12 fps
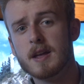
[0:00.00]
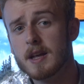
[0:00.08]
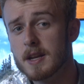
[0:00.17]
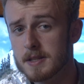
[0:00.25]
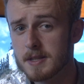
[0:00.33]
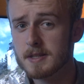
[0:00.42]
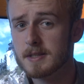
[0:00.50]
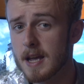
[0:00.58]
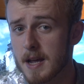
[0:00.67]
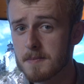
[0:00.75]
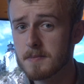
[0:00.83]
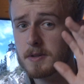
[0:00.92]
It is the
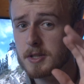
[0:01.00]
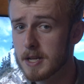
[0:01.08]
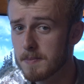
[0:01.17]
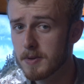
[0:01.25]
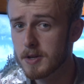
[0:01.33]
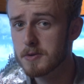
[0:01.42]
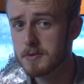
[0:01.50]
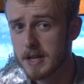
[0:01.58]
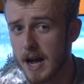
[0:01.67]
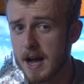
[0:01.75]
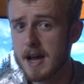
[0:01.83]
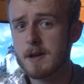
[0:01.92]
same G P U
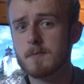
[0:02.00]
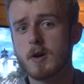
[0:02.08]
die,